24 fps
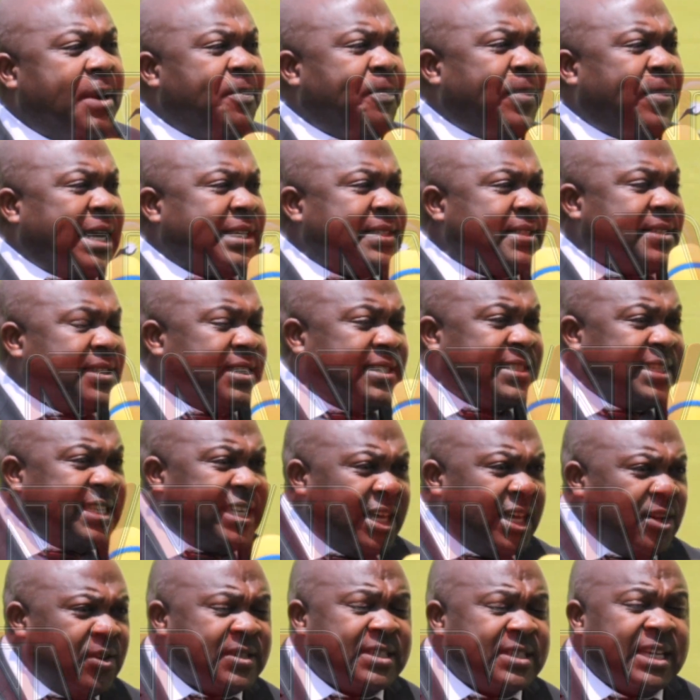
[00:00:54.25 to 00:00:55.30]
impart
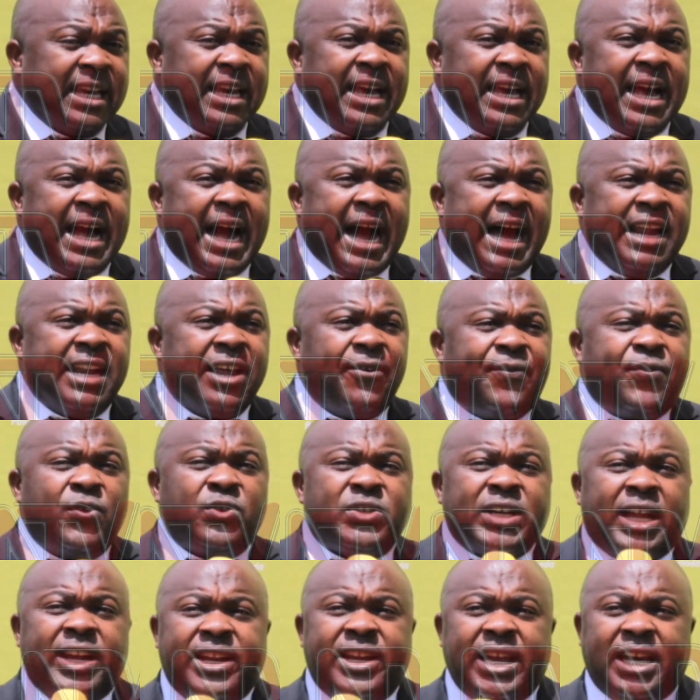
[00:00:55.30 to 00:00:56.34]
skills, and a
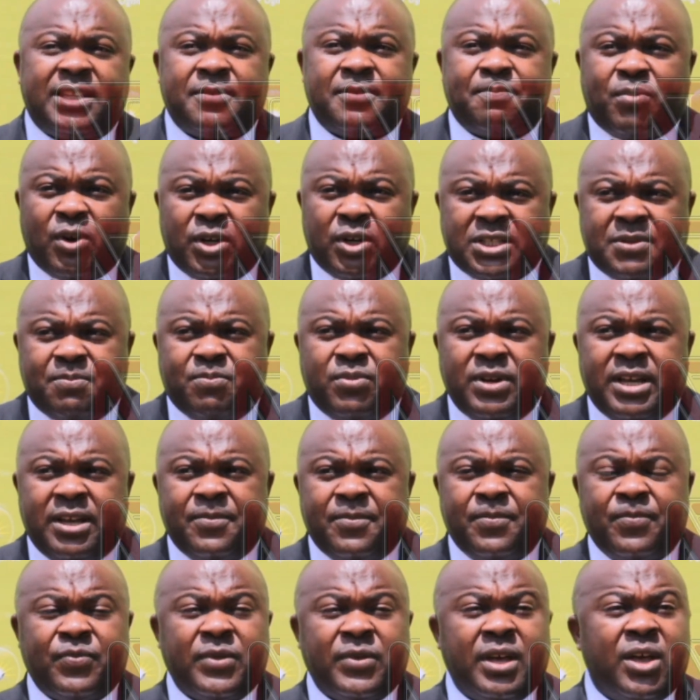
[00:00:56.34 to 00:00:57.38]
future date possibly
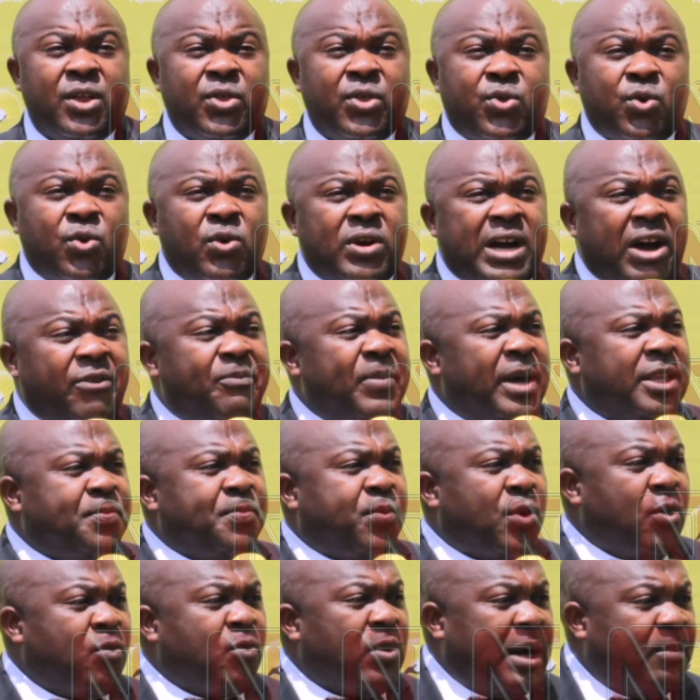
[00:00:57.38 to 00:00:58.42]
through government
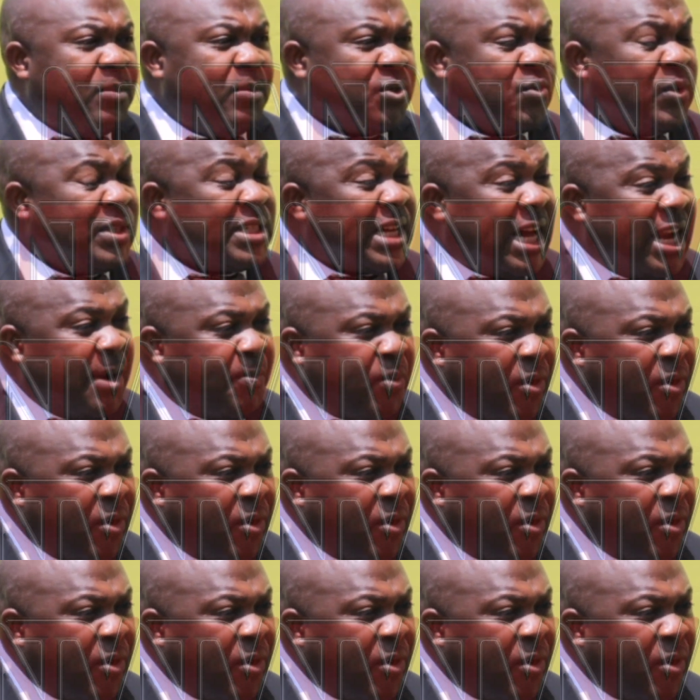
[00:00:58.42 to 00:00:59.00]
programs which can